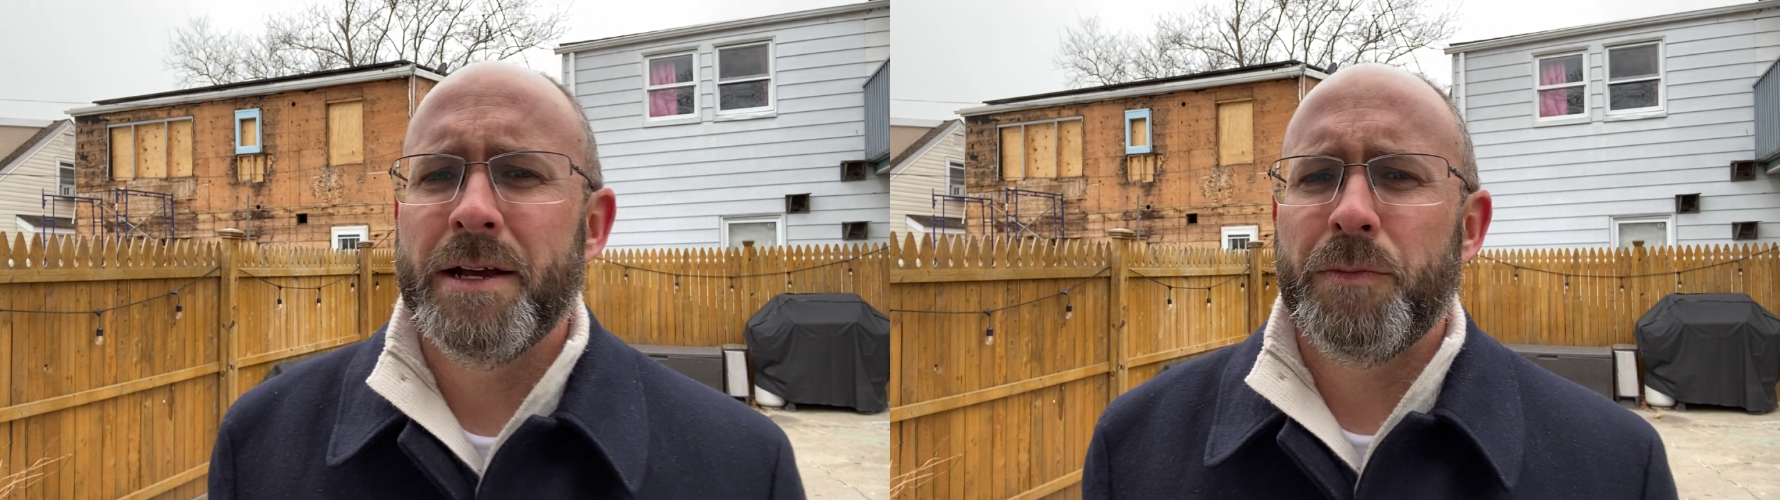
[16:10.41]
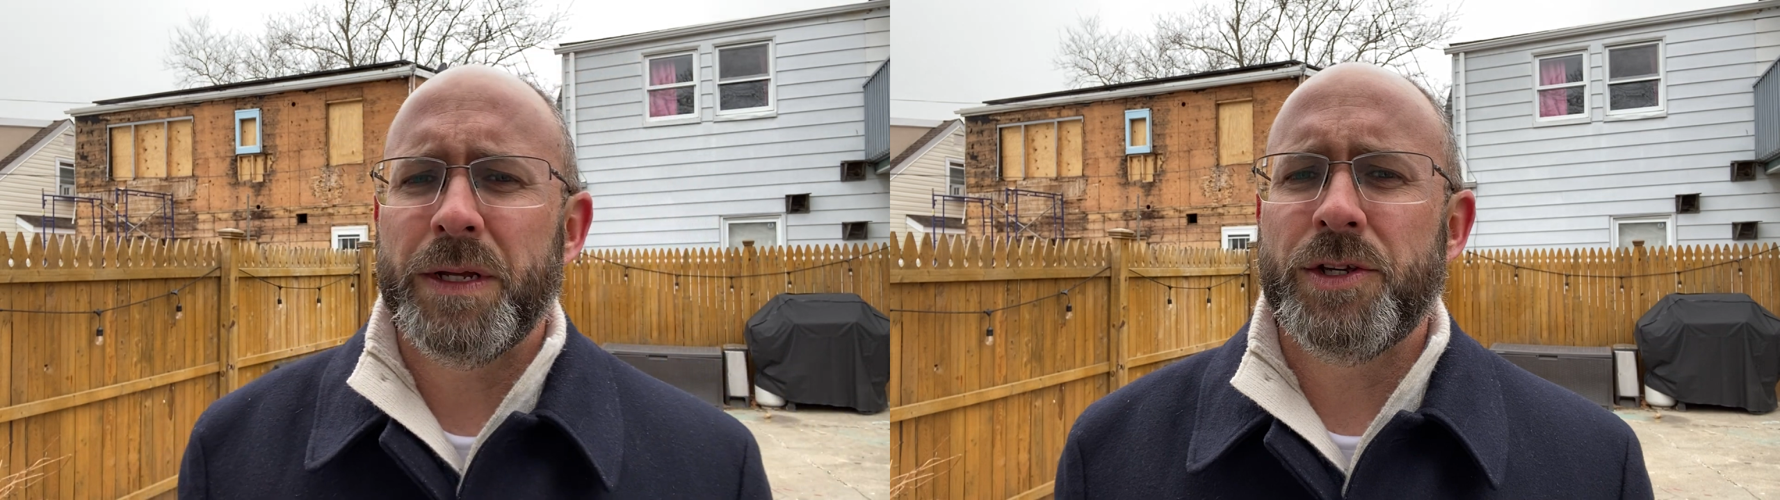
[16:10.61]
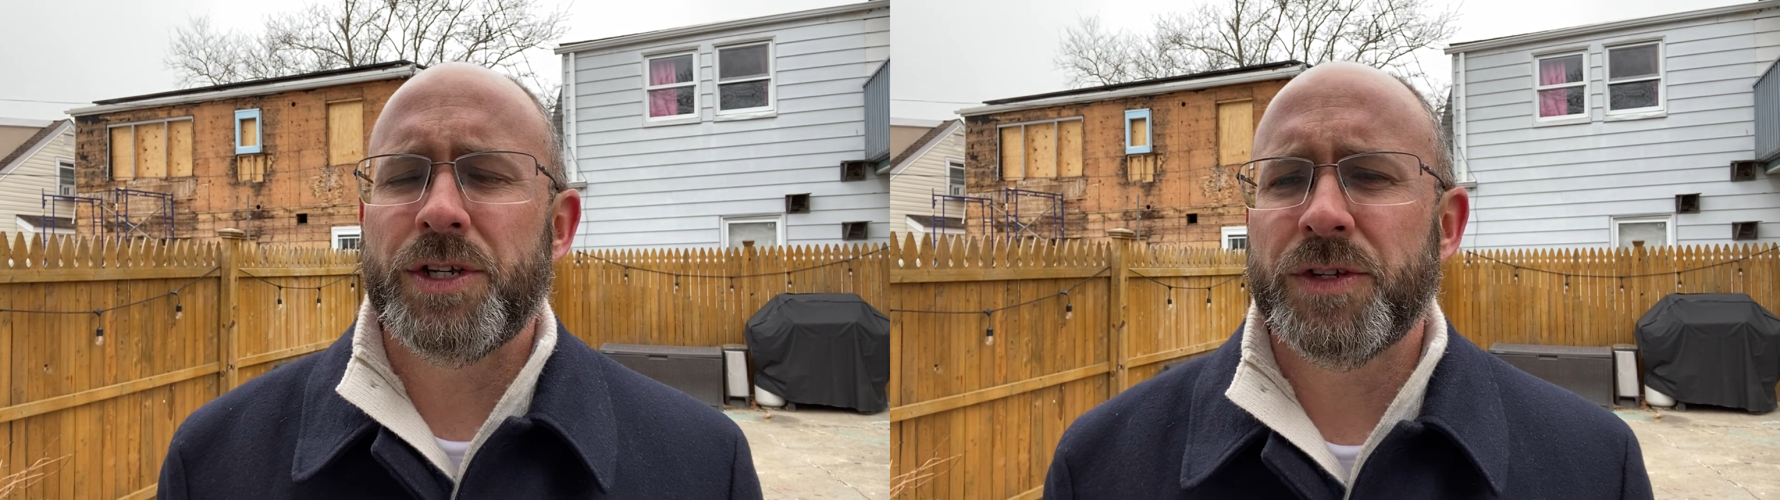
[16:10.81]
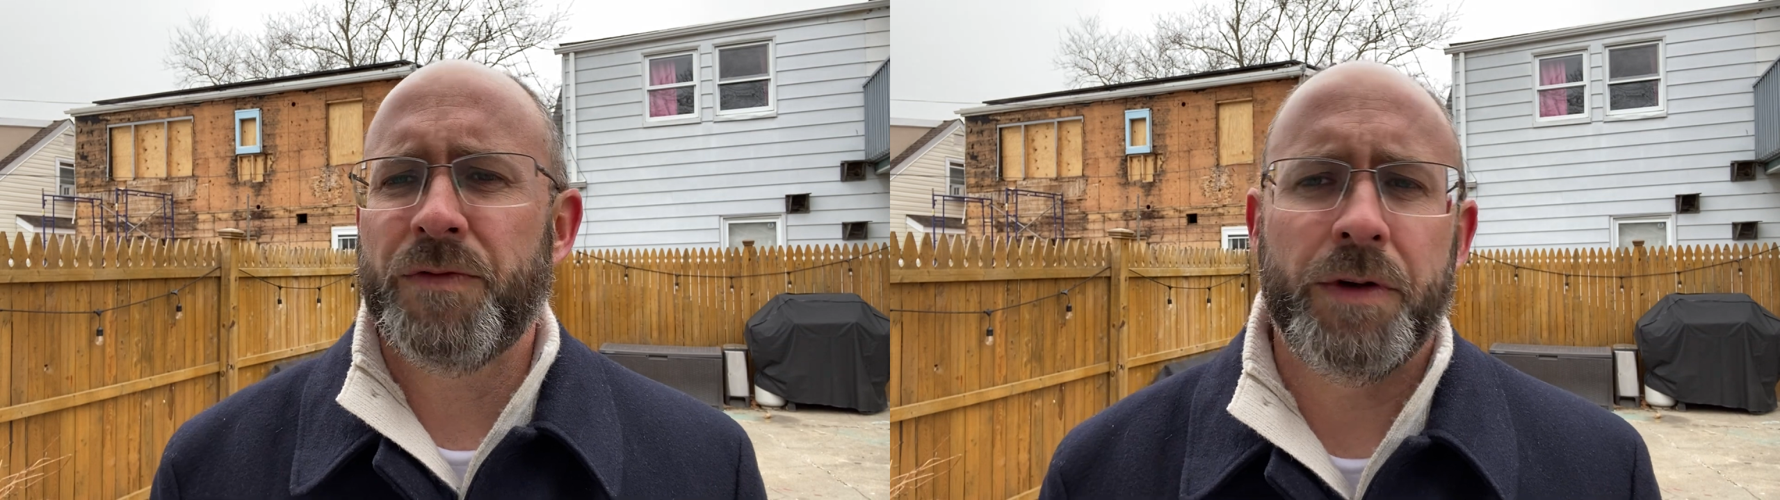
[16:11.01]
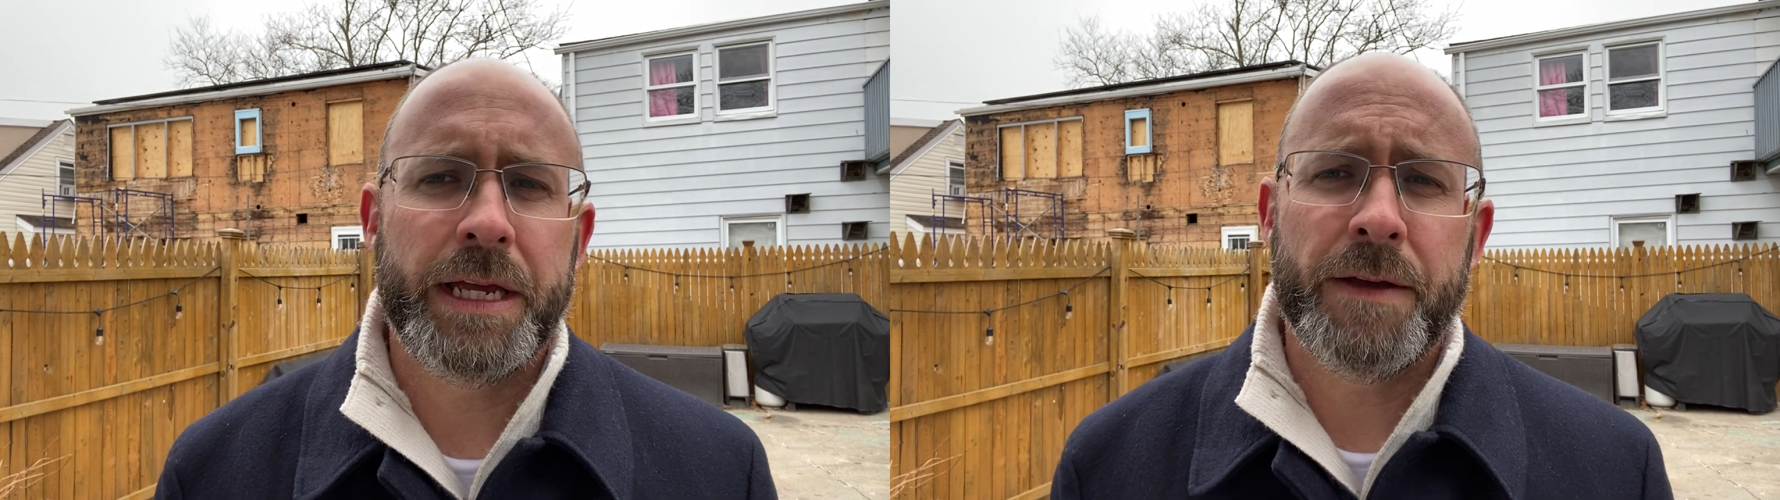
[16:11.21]
please just
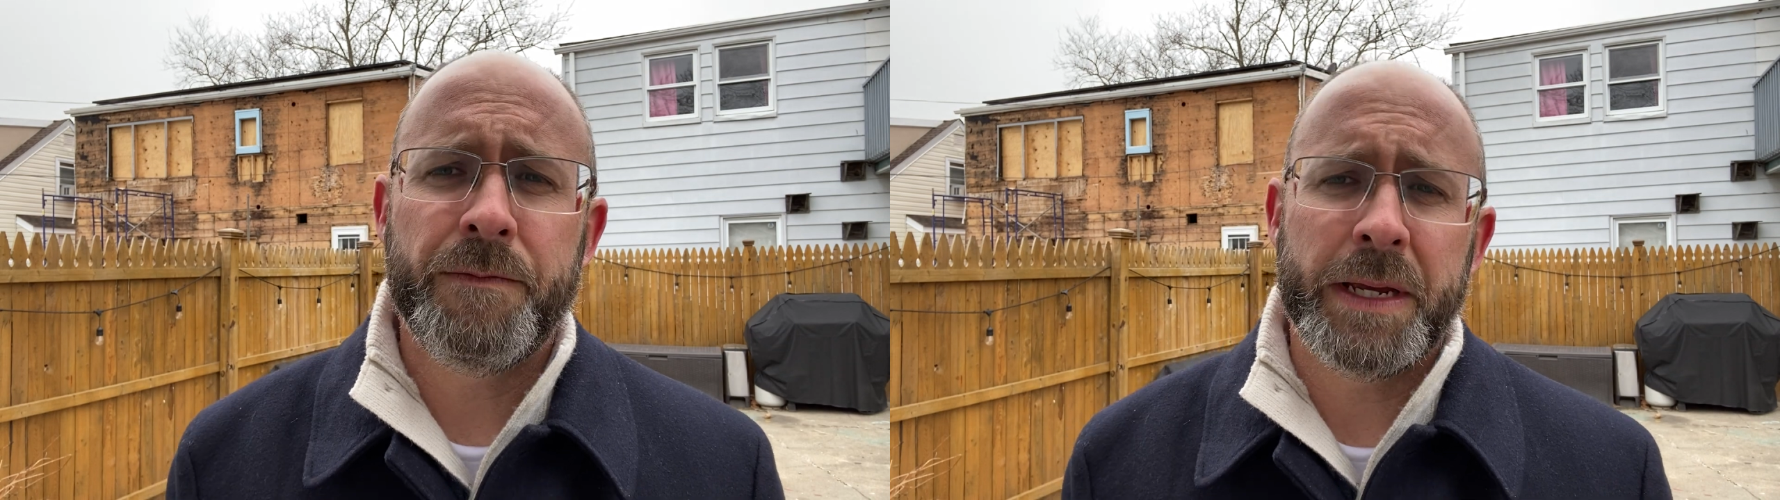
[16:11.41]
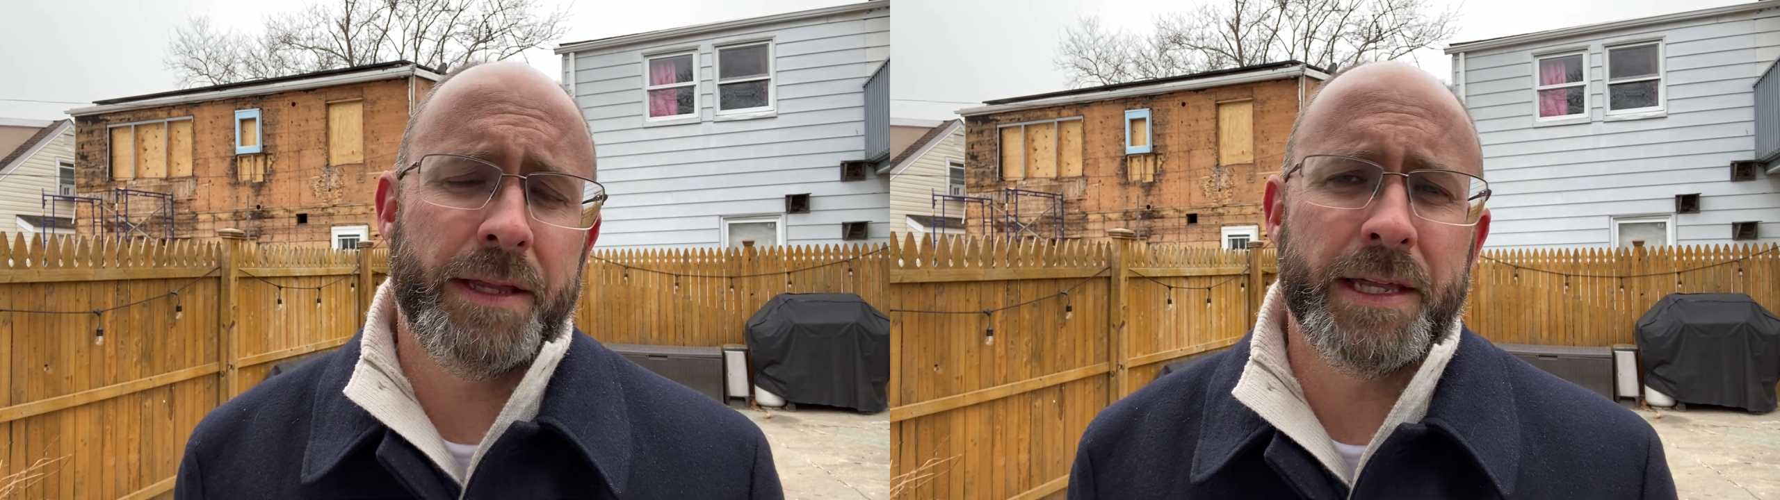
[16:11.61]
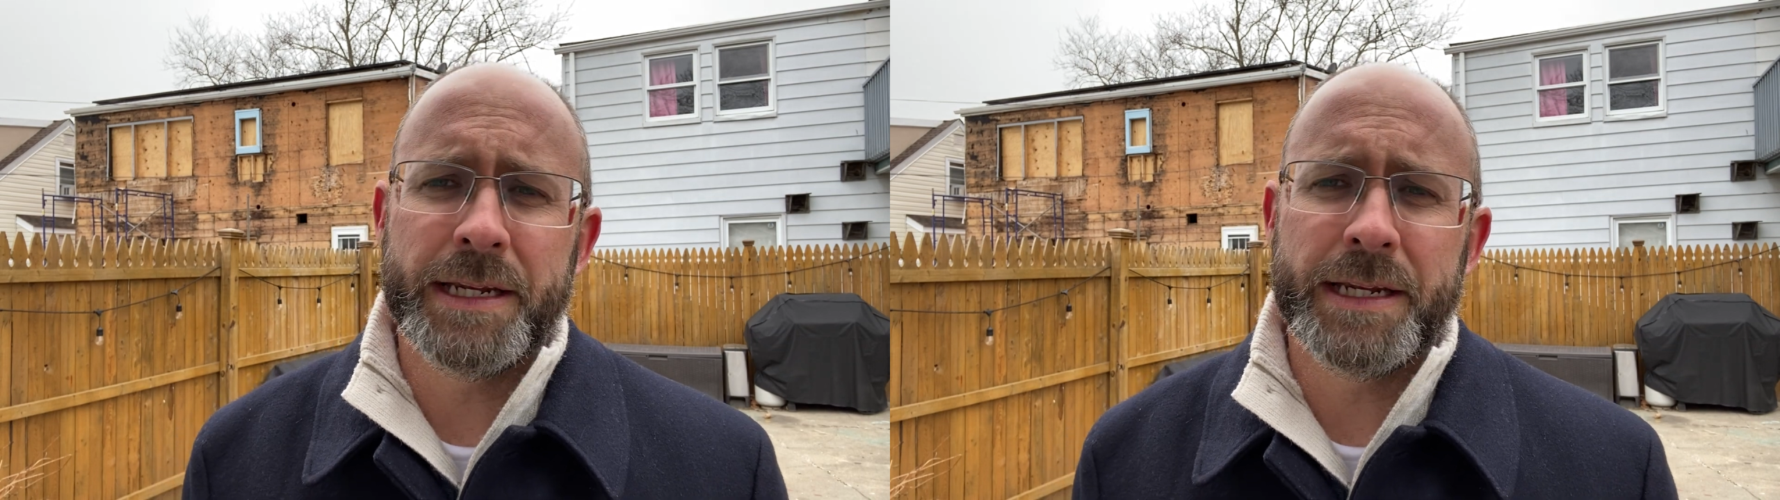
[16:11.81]
forgive me of the